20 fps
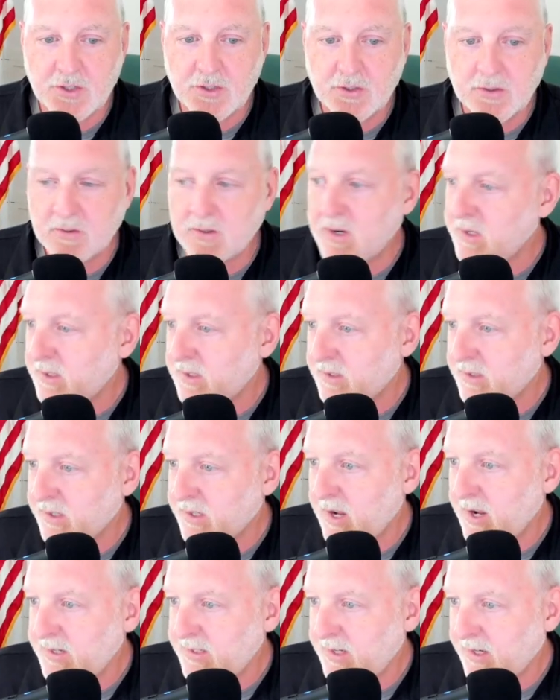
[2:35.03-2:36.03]
Right, this is the
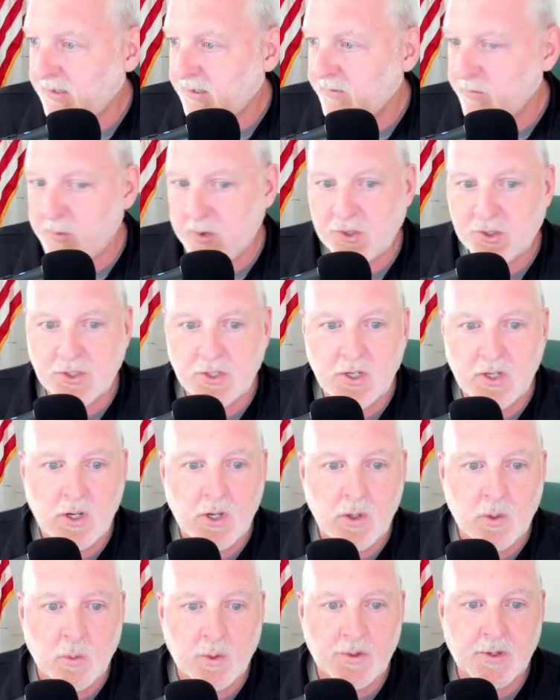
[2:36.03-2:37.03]
contact information
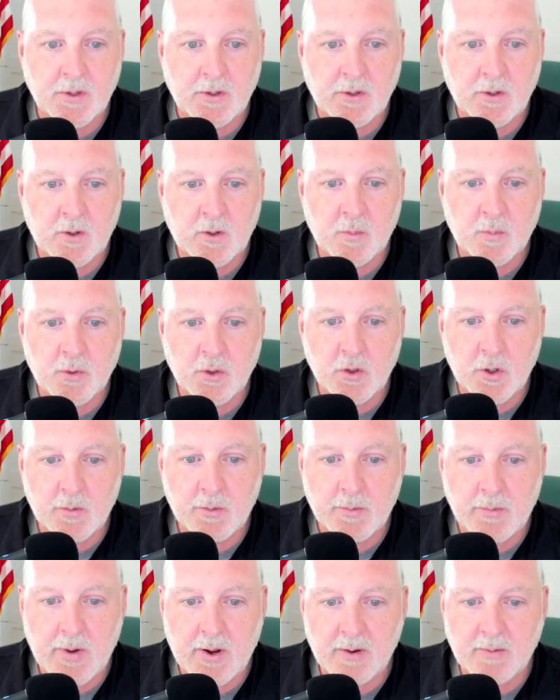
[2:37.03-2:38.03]
with a little blurb
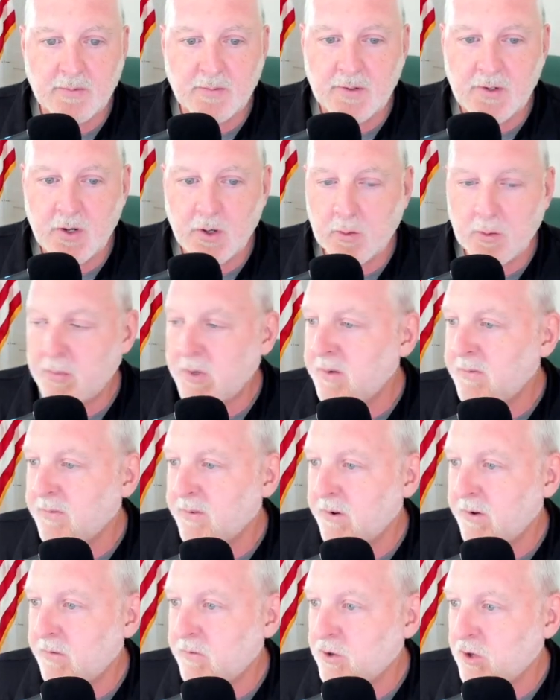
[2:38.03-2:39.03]
about being
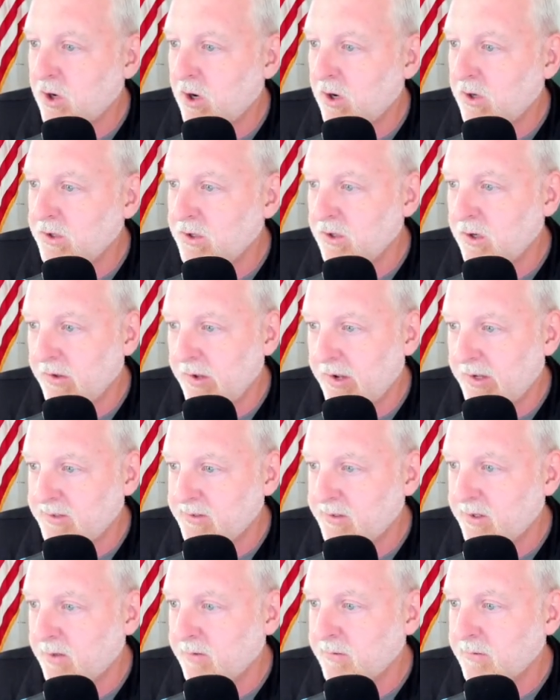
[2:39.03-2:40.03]
free of charge and all that
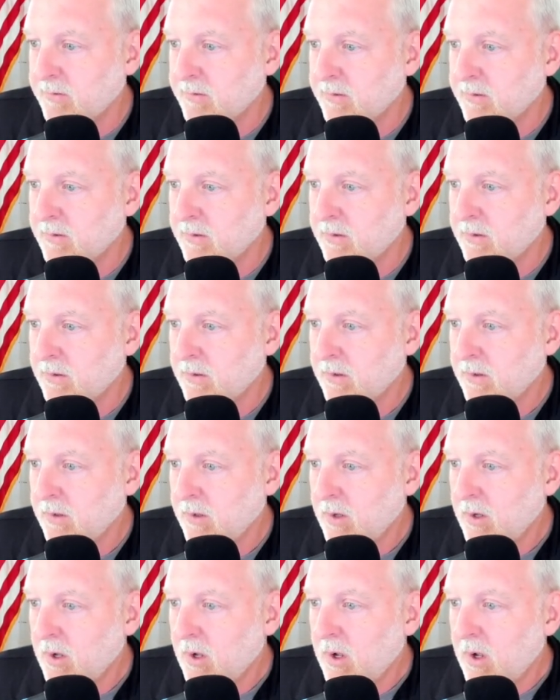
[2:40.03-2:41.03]
stuff.
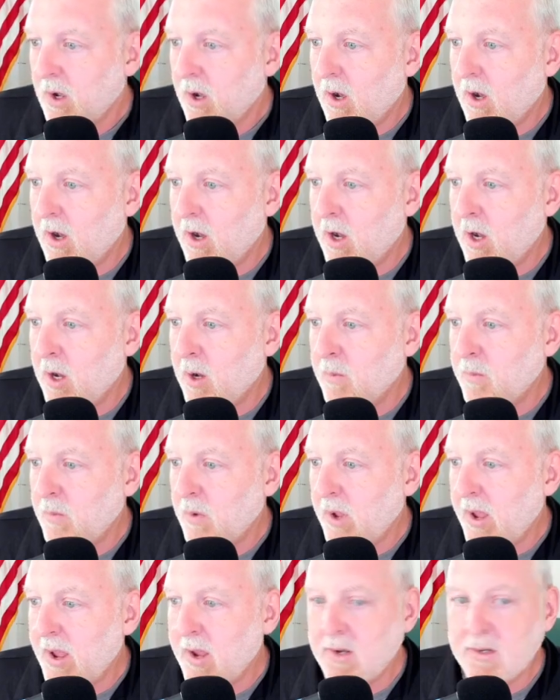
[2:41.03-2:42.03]

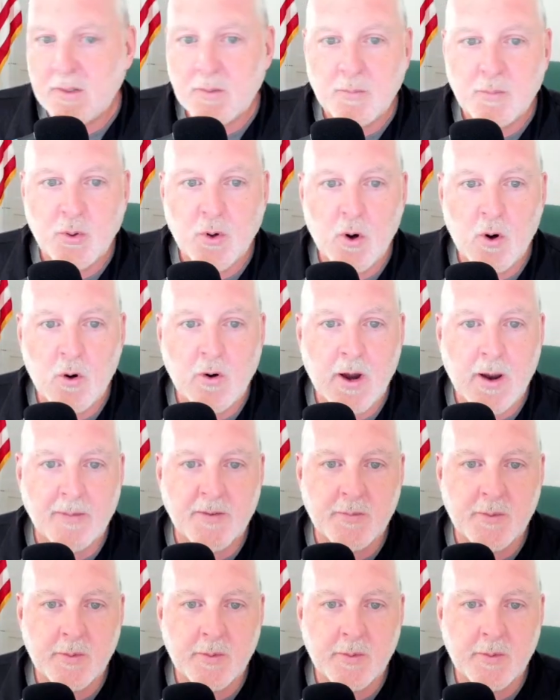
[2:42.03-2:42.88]
And programs.